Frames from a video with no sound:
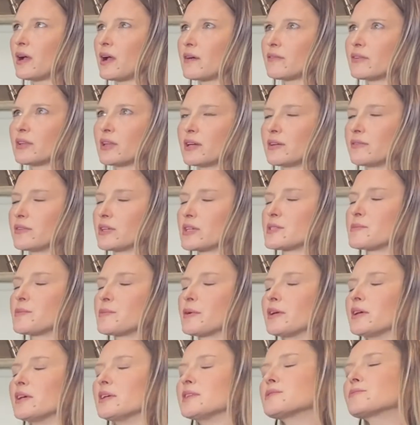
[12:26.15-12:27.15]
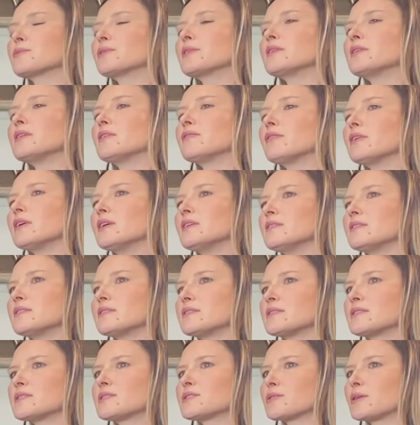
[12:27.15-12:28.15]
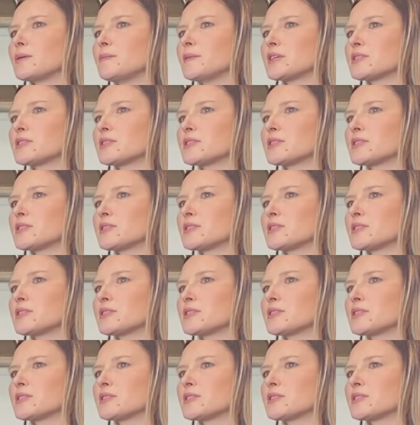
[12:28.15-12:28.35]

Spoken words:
have a lot of experience with the different streaming